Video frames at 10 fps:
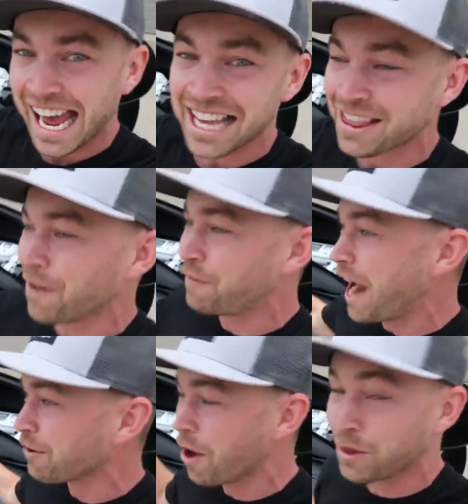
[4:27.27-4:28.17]
Is the
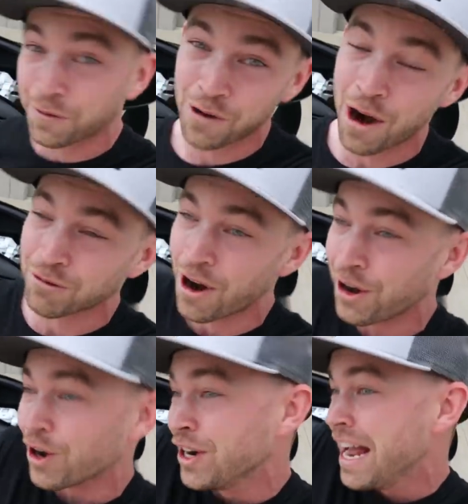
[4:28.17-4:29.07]
Veyron the front
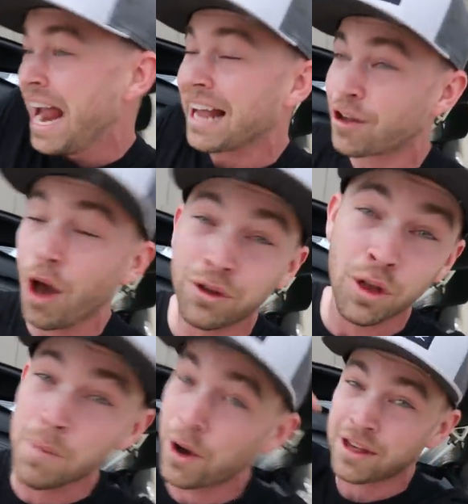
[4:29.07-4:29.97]
runner? It's also
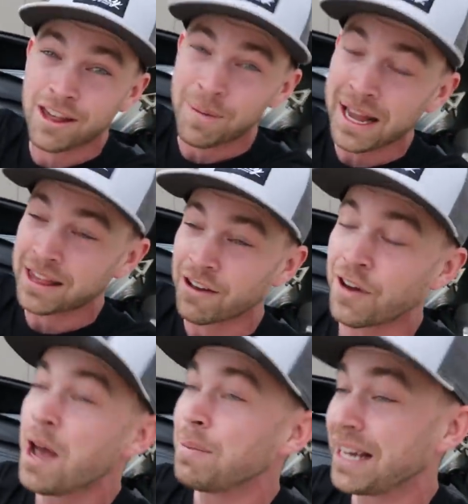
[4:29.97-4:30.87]
the most expensive,
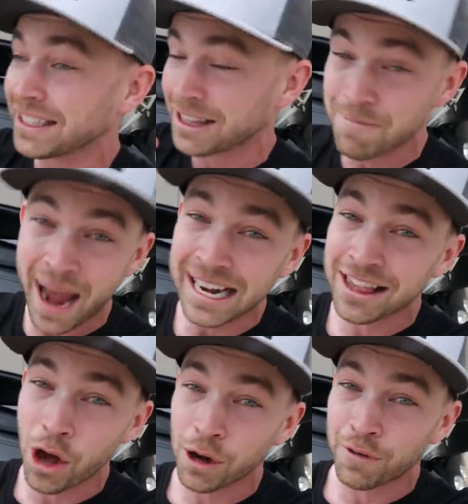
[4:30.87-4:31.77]
because the
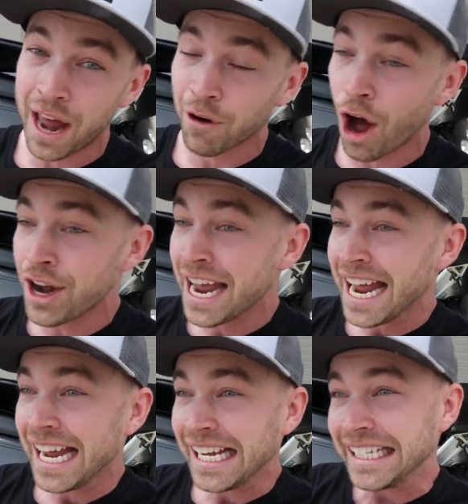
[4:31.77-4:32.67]
maintenance on a Veyron
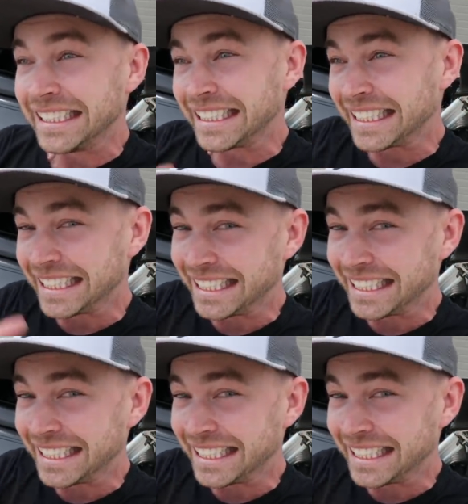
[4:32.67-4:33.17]
is